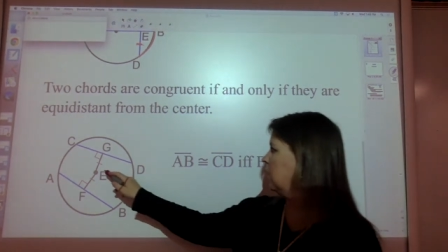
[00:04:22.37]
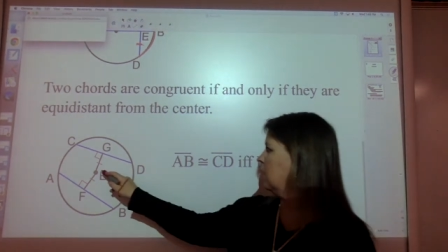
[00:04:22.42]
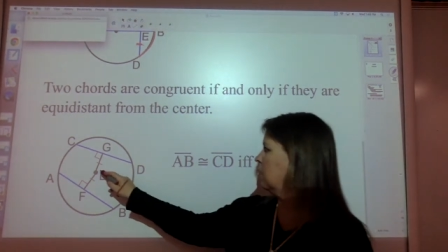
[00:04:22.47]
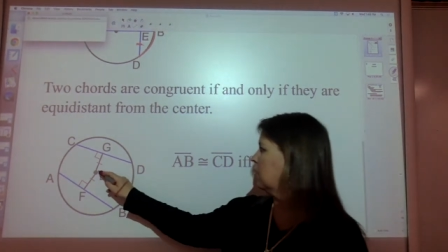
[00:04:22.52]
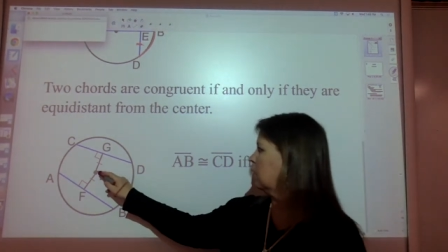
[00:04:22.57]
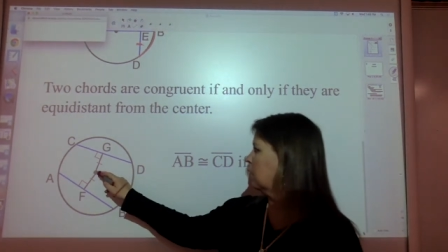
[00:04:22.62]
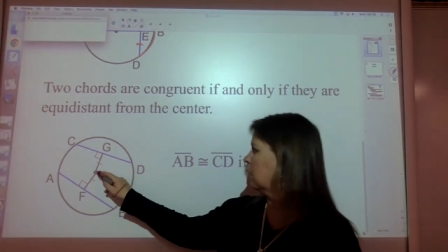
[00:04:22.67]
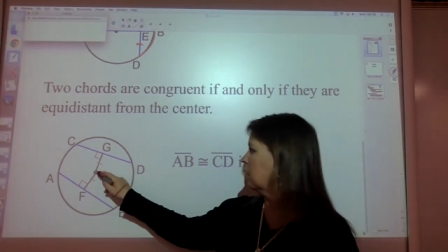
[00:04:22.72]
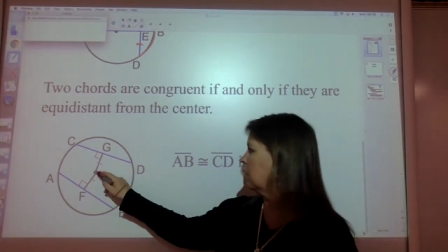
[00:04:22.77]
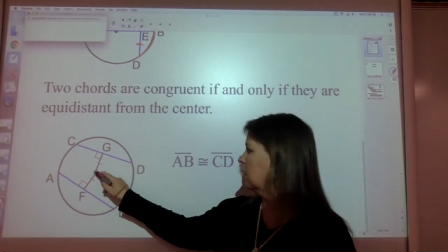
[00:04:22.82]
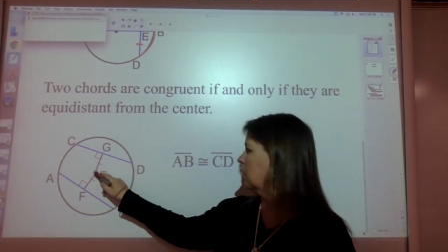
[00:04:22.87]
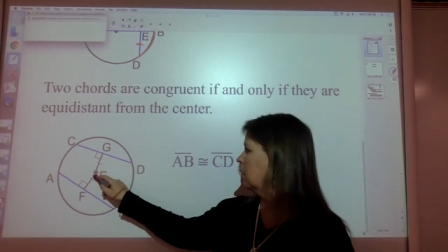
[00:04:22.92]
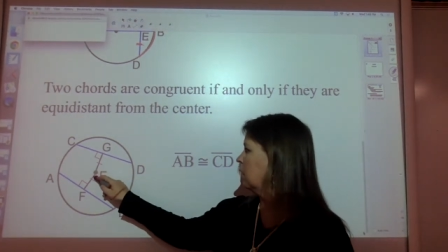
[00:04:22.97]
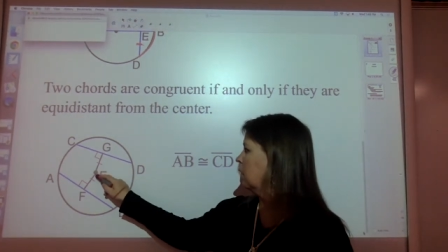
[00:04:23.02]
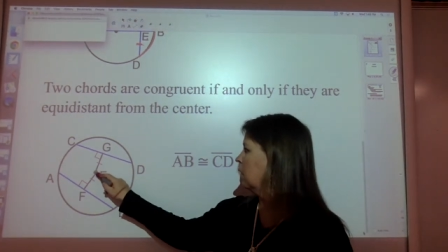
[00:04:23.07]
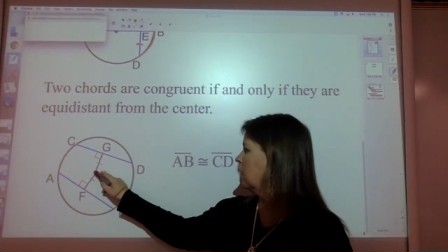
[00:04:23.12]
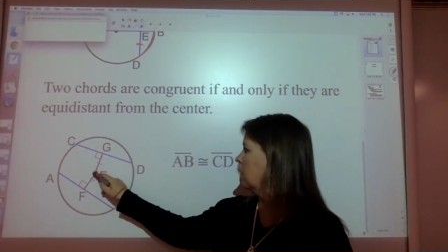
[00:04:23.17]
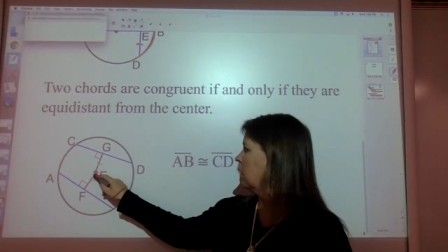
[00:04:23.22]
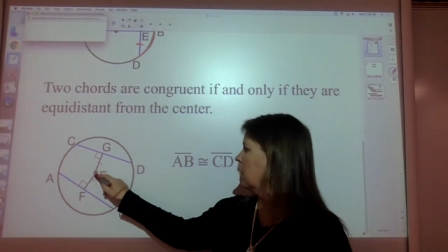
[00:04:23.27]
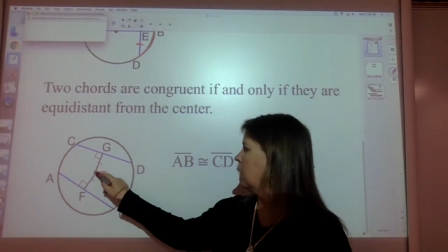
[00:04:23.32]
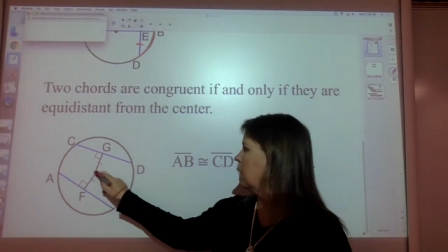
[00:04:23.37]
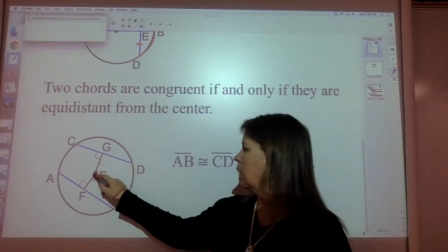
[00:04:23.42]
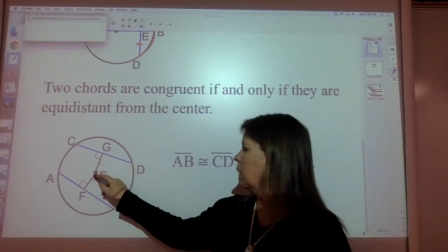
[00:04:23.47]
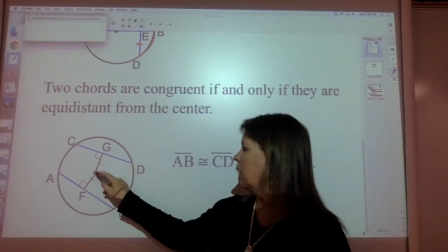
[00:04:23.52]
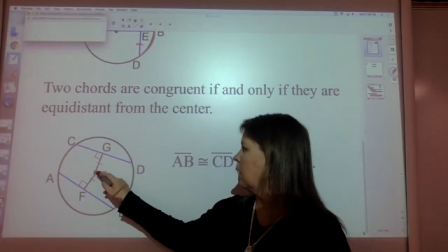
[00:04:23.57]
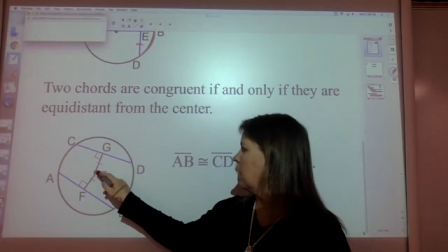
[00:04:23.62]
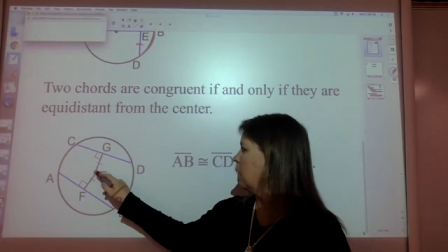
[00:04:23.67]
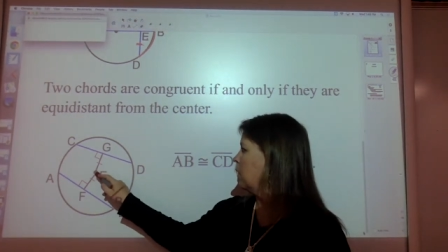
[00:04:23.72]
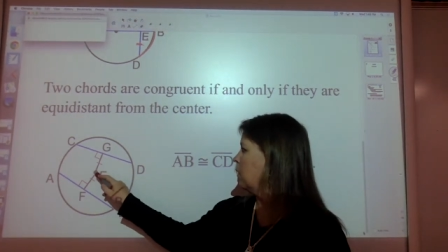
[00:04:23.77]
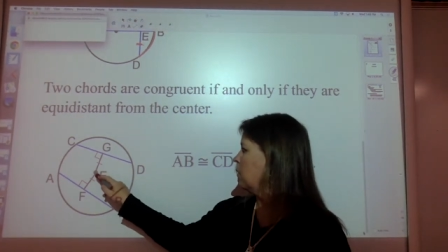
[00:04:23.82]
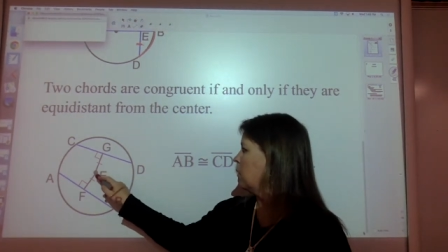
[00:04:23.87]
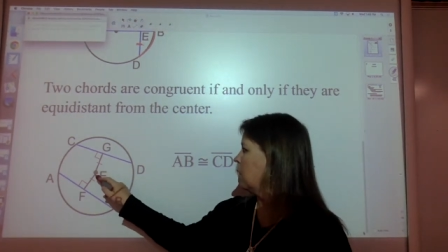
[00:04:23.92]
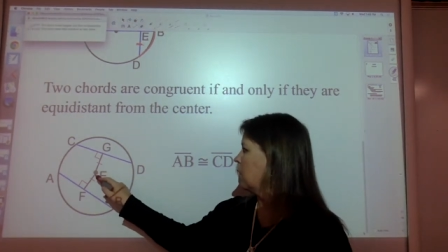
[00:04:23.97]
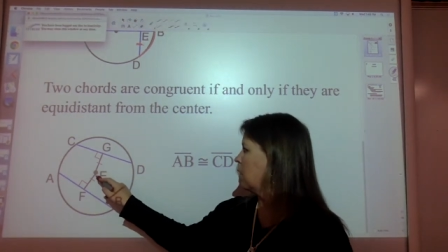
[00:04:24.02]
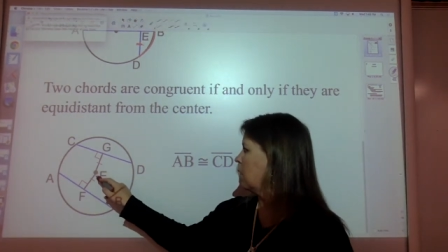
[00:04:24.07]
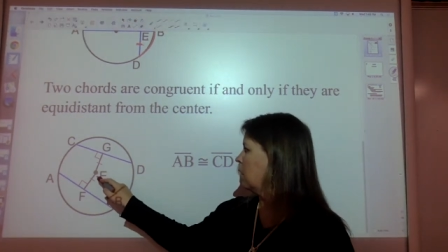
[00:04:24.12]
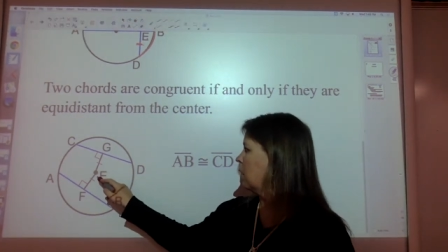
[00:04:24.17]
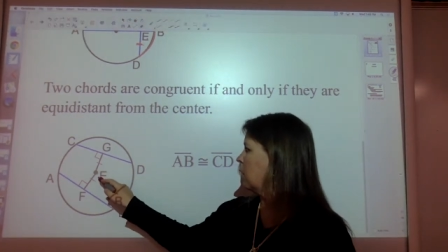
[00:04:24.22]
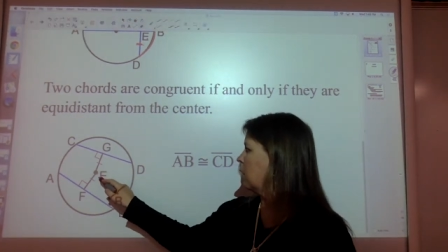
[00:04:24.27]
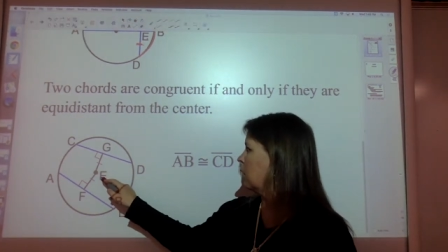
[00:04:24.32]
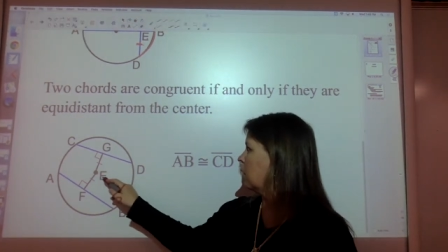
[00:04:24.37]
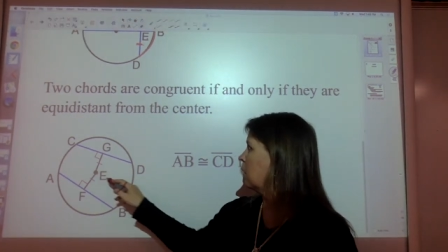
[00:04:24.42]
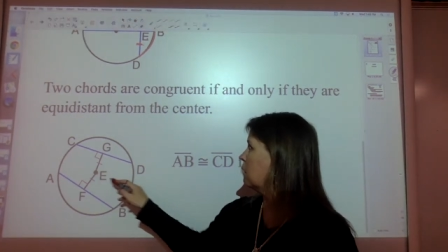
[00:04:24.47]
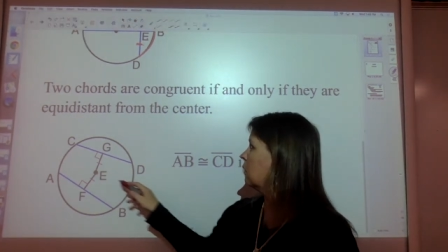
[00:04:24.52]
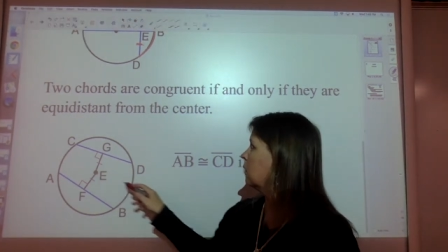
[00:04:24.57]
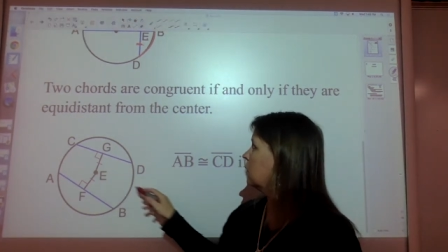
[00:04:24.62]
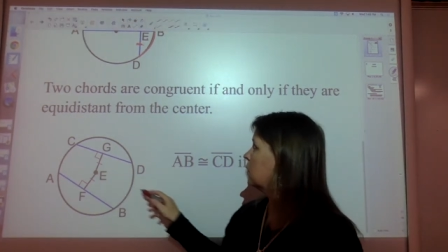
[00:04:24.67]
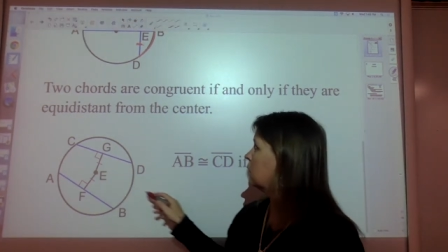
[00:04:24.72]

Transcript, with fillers: here and you want to know